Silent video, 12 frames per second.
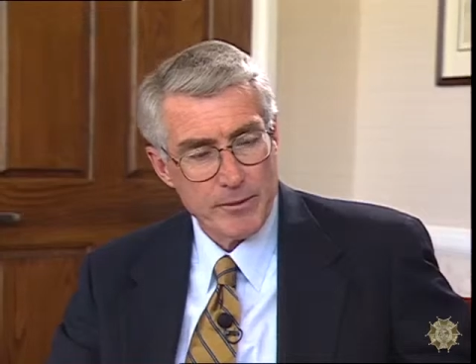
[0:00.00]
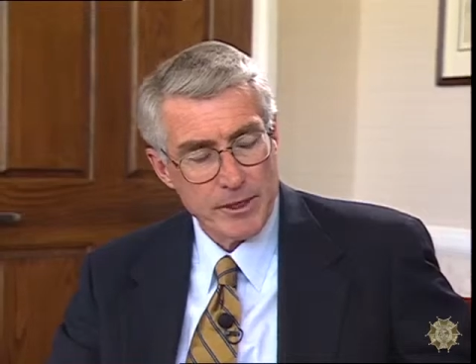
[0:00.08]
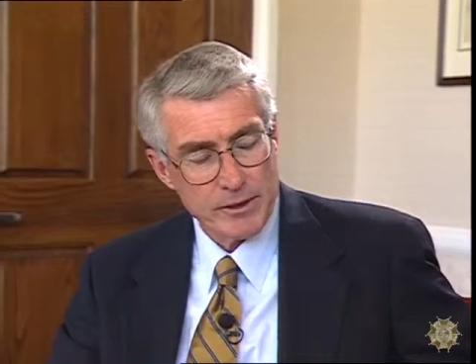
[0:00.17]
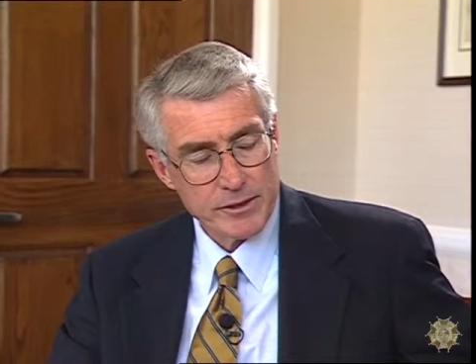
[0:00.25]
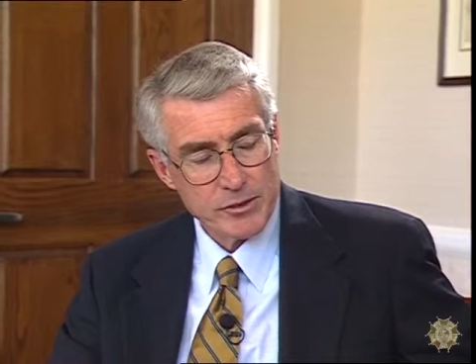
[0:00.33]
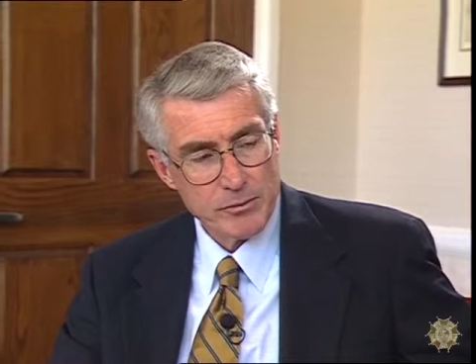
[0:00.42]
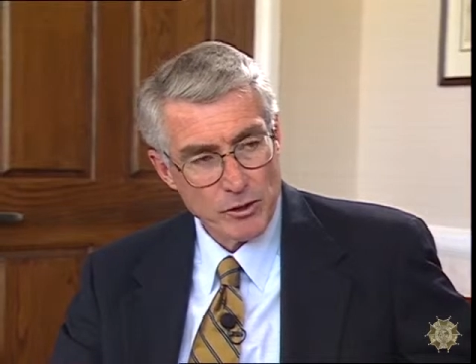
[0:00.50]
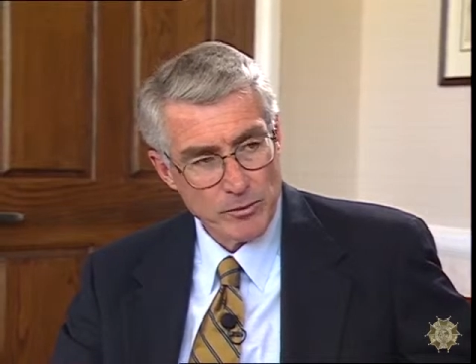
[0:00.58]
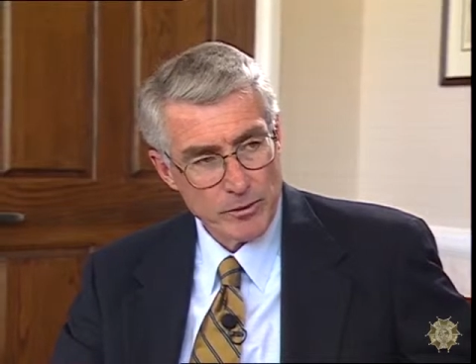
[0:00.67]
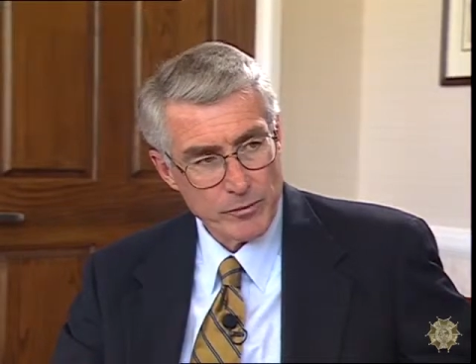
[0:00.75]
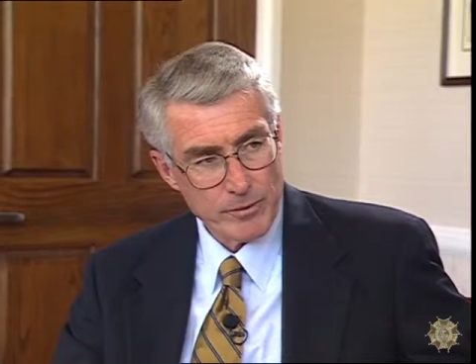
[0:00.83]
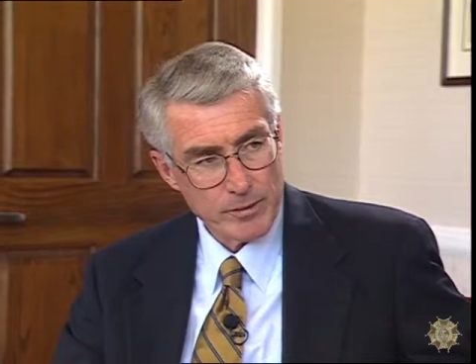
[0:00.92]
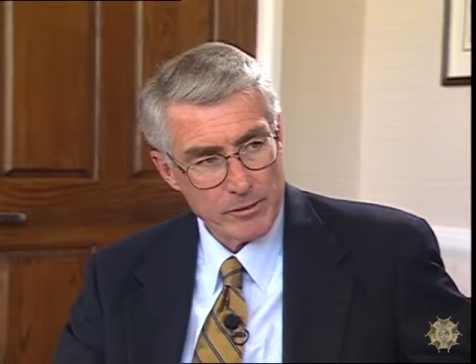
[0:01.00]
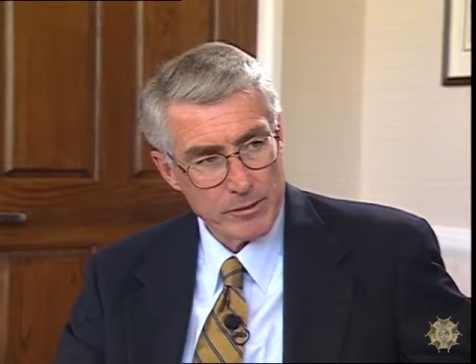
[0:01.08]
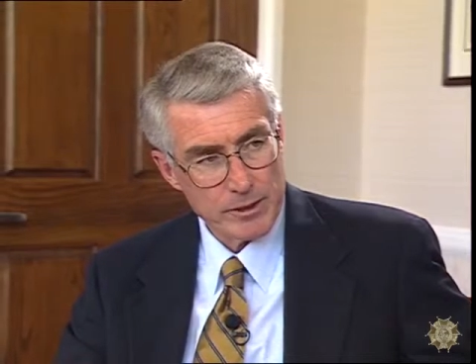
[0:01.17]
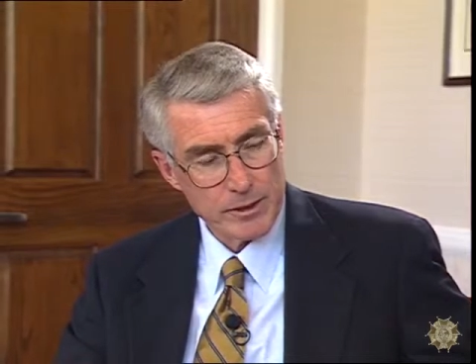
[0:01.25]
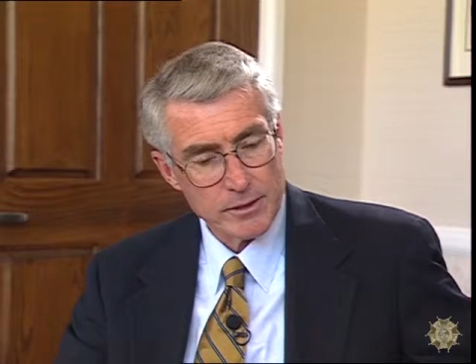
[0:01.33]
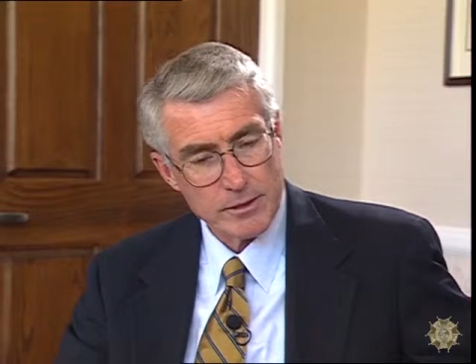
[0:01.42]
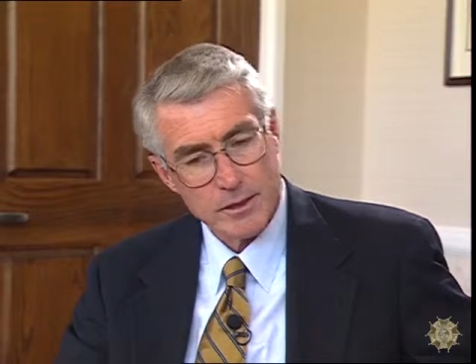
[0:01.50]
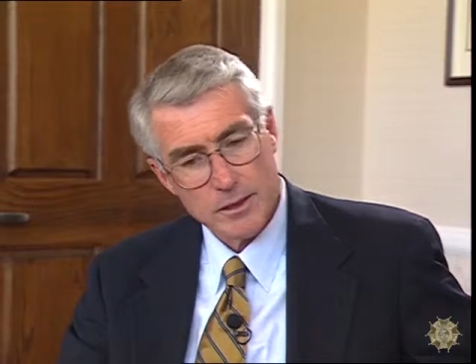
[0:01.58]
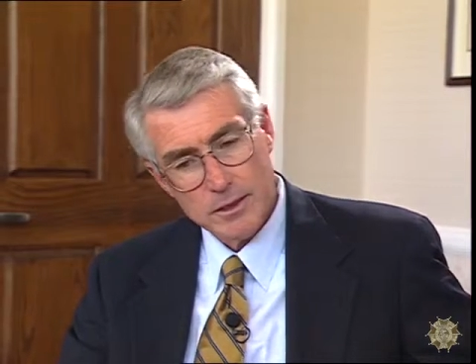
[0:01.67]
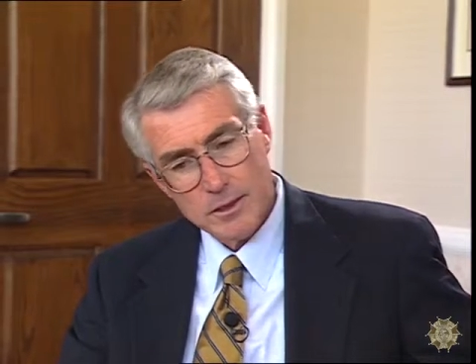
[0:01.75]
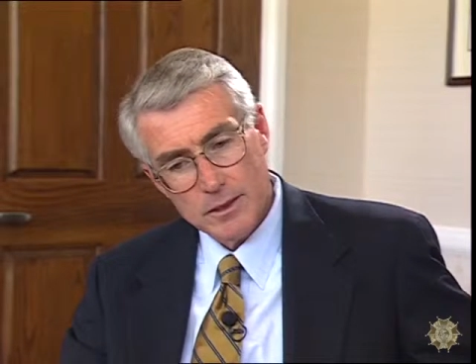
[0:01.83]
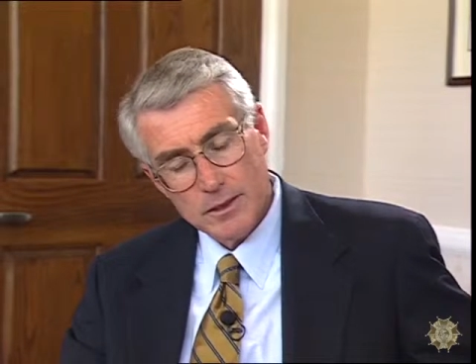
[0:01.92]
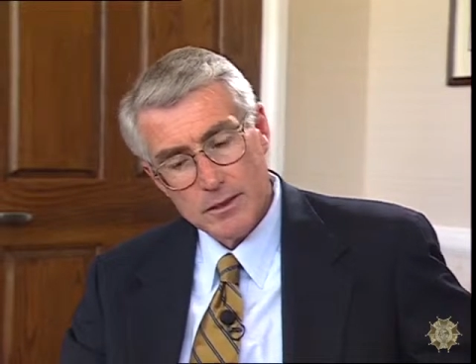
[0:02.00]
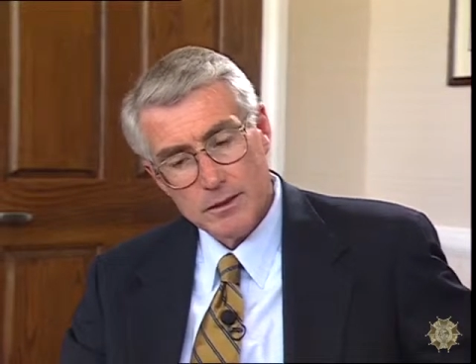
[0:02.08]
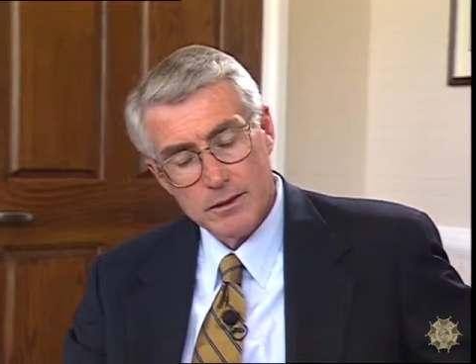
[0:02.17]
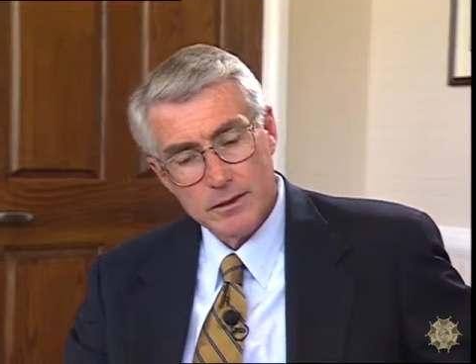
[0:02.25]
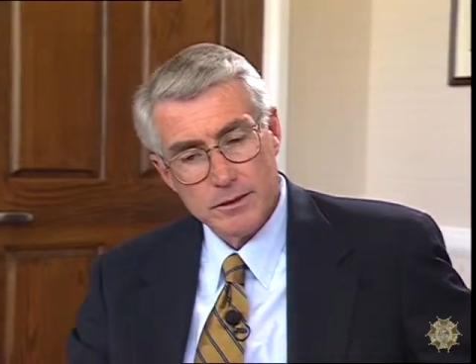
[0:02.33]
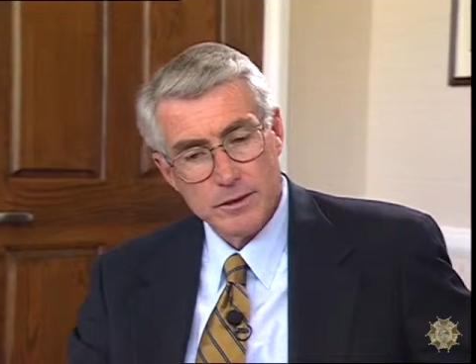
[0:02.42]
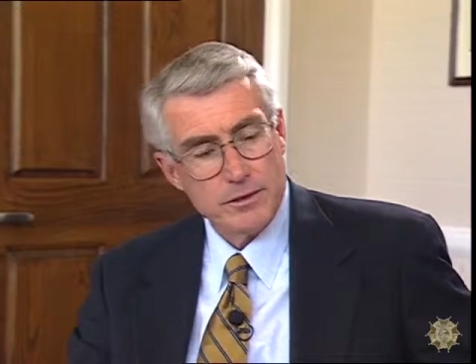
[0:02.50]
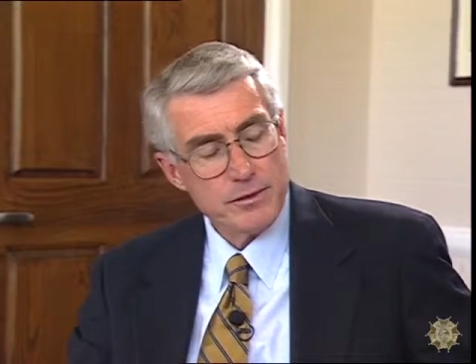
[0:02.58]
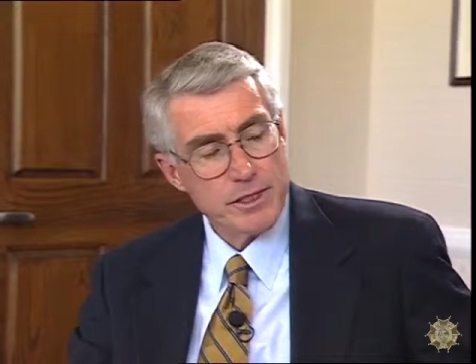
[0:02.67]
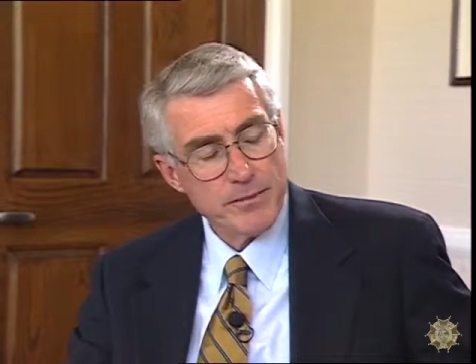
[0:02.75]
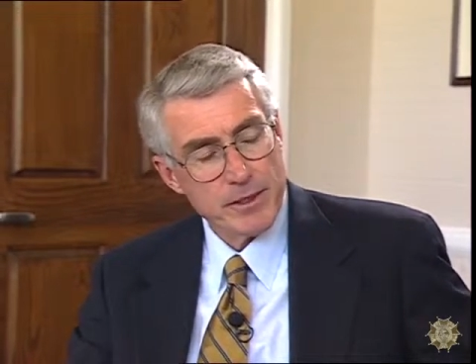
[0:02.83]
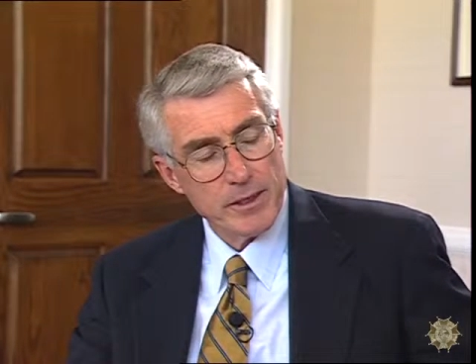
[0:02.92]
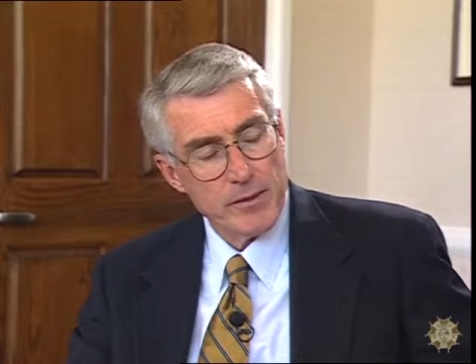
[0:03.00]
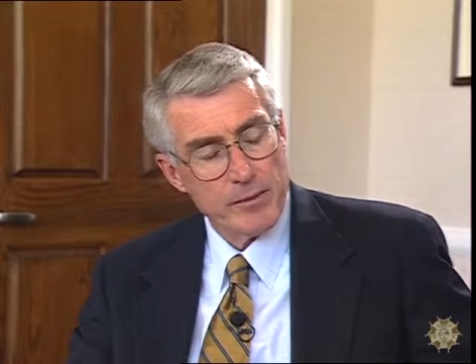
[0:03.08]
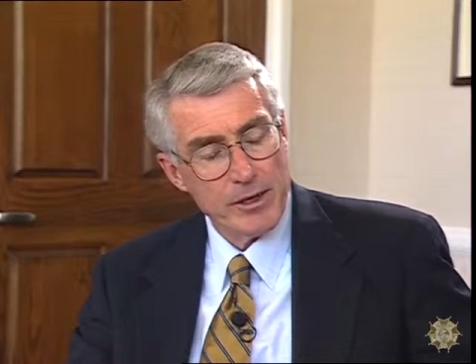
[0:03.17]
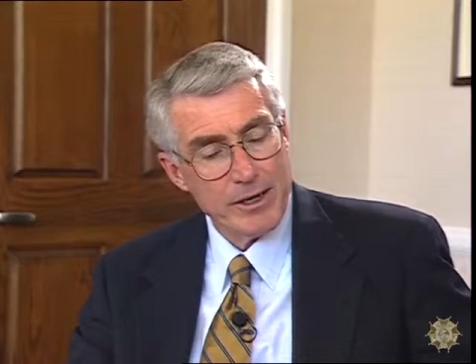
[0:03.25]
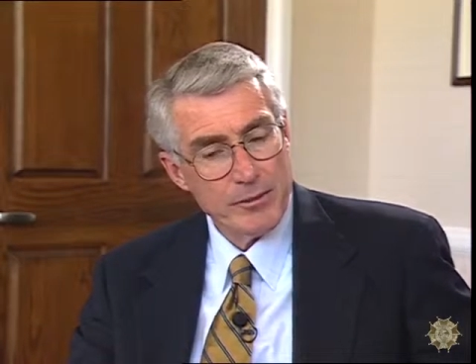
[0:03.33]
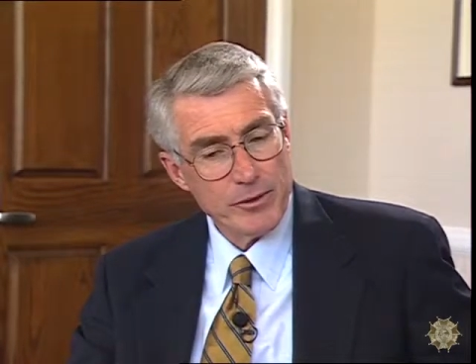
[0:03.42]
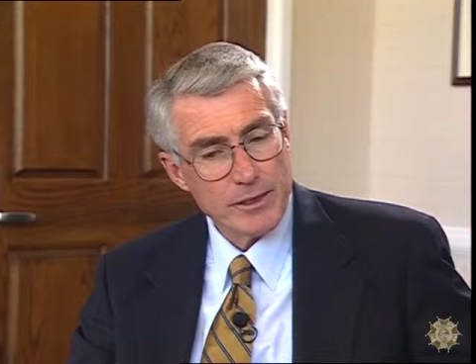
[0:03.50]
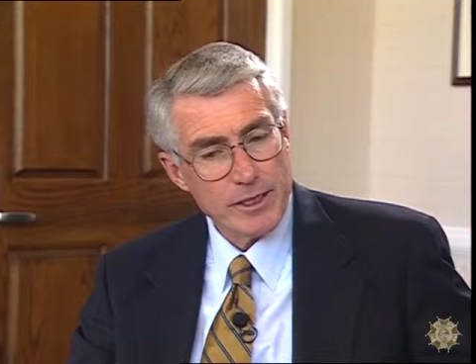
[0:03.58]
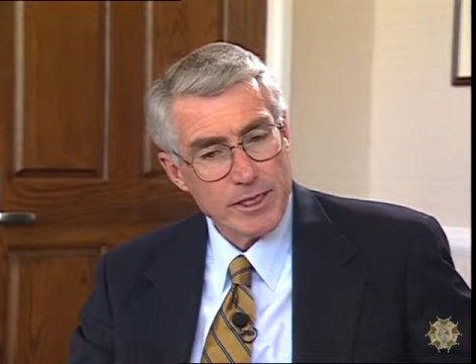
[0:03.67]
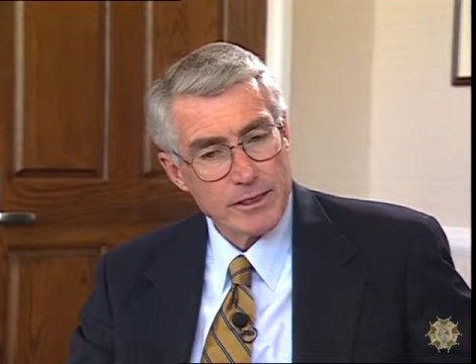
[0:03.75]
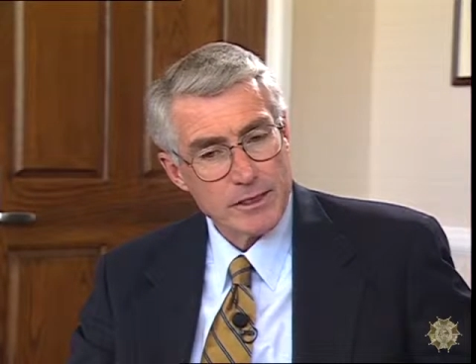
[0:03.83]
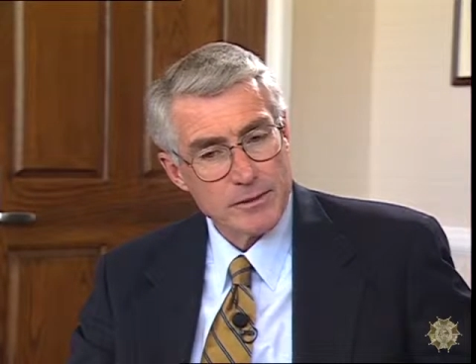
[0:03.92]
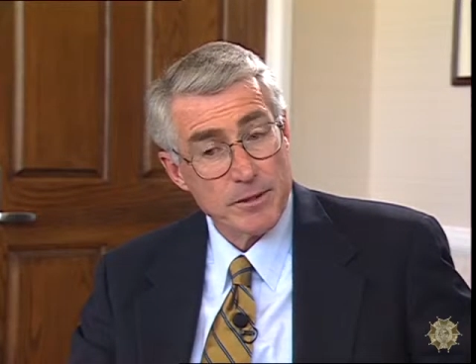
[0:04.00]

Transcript: among suburban Republicans, to do something on the property taxes.